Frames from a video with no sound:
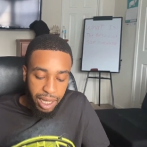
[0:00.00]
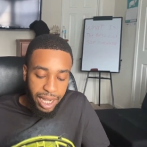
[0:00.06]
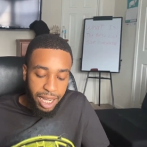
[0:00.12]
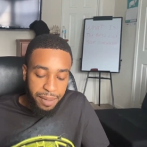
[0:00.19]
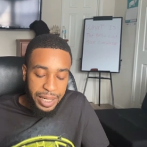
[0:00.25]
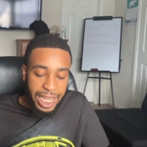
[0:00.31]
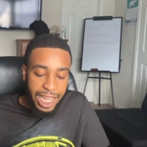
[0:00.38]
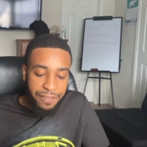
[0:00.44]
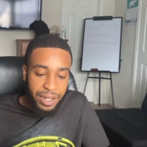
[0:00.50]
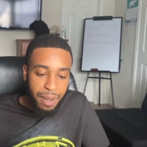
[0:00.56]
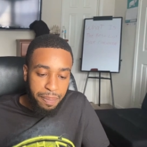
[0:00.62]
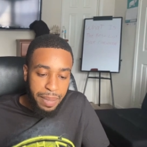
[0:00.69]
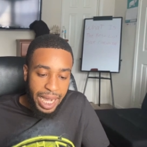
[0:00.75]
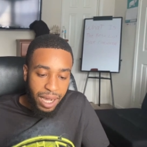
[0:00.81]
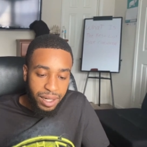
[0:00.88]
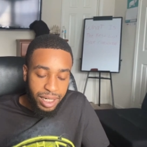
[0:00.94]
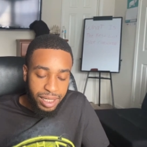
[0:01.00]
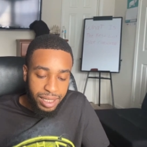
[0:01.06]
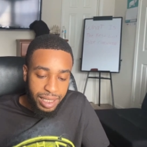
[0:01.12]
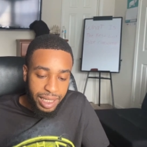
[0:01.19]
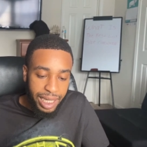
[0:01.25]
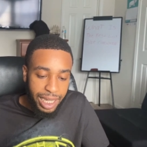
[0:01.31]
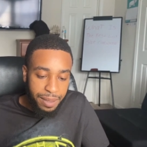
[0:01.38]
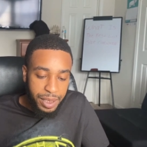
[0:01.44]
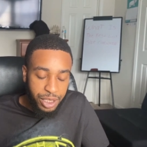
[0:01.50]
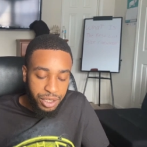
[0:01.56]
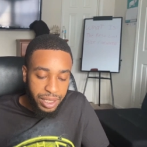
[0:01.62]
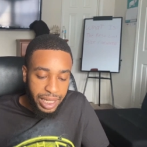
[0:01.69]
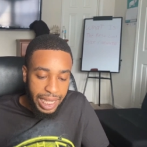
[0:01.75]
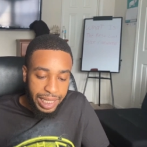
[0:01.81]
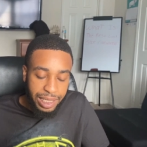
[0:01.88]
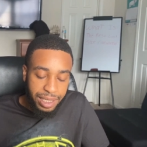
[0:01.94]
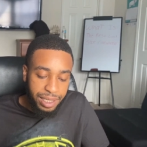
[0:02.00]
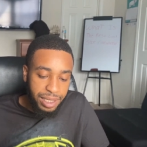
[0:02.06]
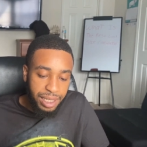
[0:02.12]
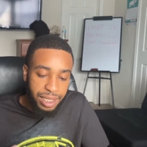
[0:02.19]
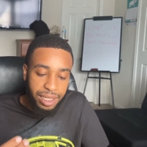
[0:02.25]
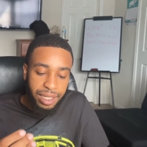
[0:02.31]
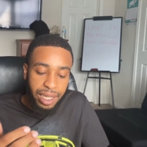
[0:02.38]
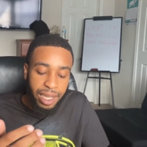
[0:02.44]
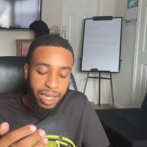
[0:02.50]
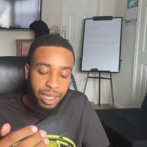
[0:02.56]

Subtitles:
They have an About Us tab that you guys can see.